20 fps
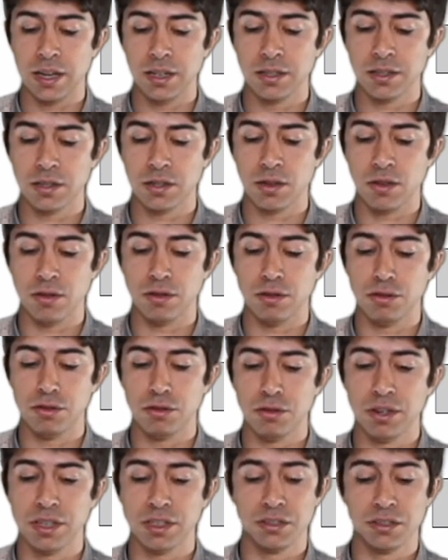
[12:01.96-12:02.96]
has gone
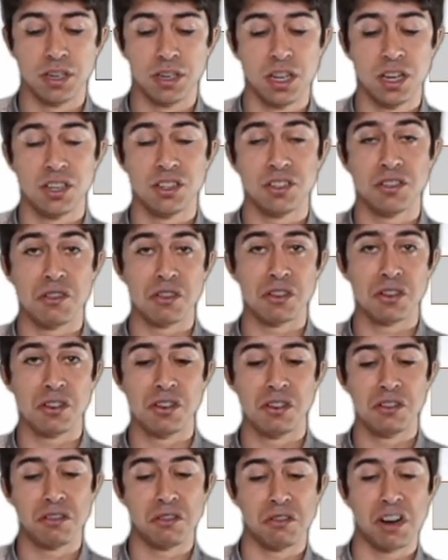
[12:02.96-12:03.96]
through it. It's not
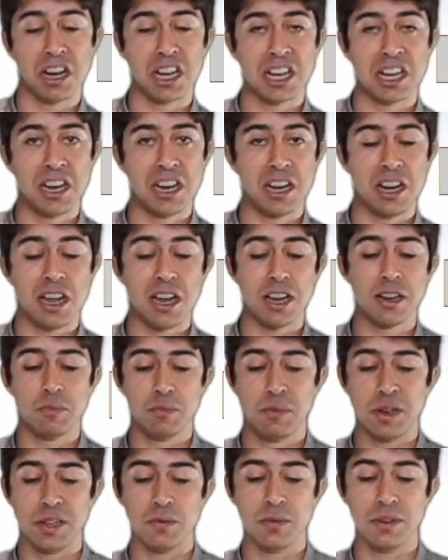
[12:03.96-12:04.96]
correctly aligned,
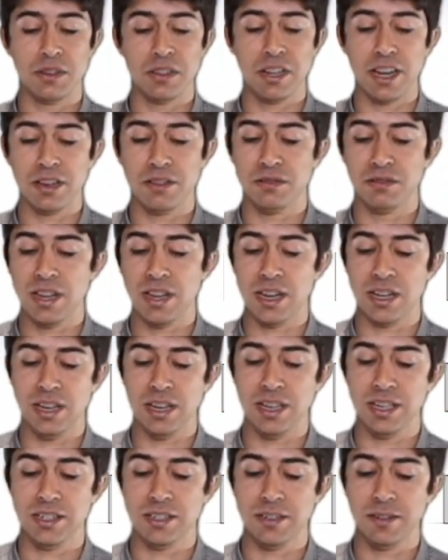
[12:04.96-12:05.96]
but we'll get to that
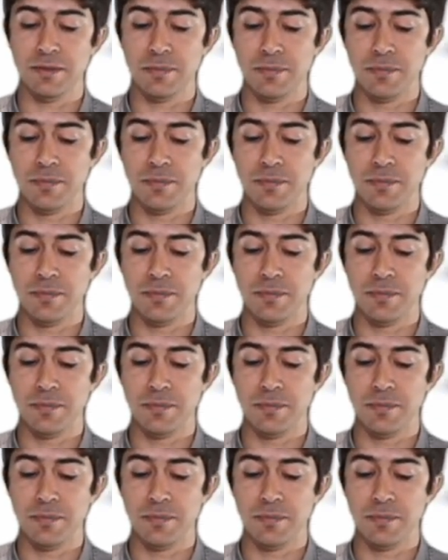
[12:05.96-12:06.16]
later.